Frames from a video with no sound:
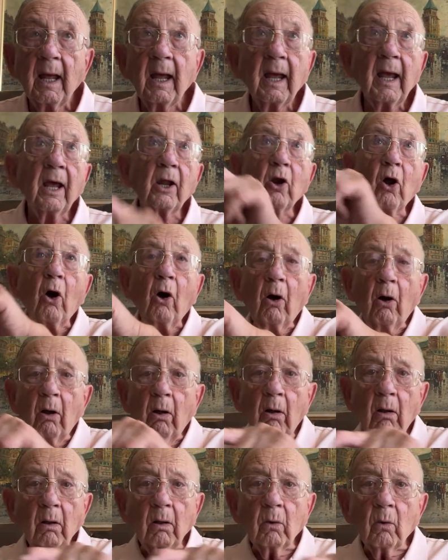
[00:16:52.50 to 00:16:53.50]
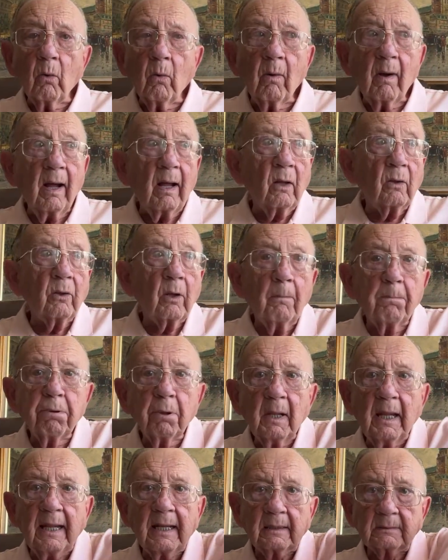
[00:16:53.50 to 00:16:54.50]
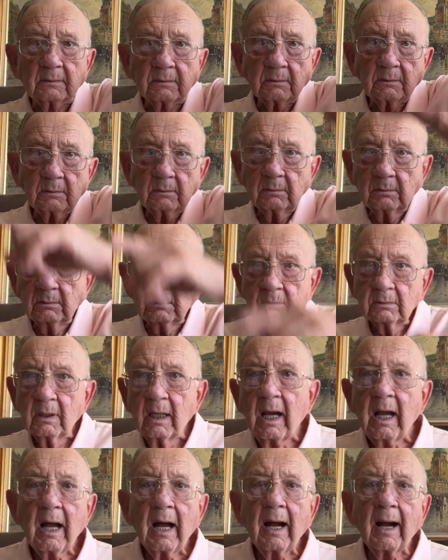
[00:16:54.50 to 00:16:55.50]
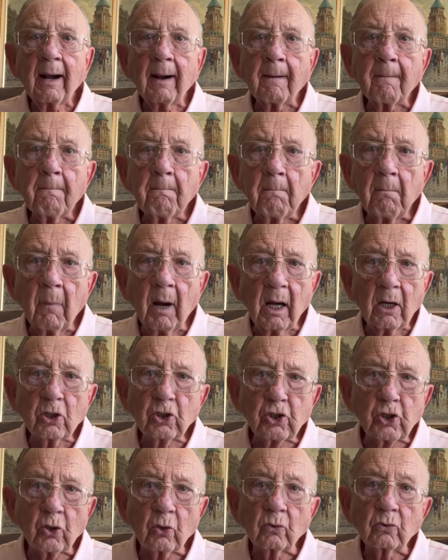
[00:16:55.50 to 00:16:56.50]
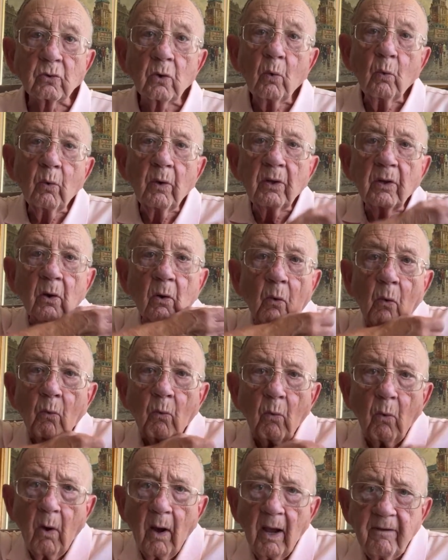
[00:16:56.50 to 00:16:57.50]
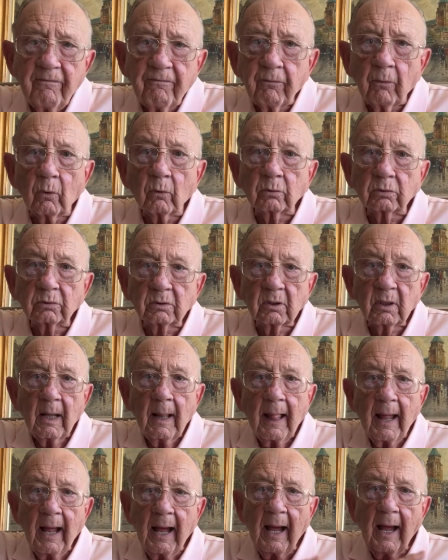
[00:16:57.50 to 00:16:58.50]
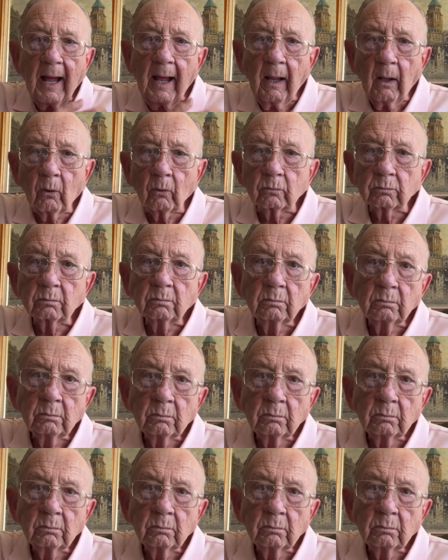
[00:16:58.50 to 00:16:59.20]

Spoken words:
And all around the plane are marshals with their rifles out.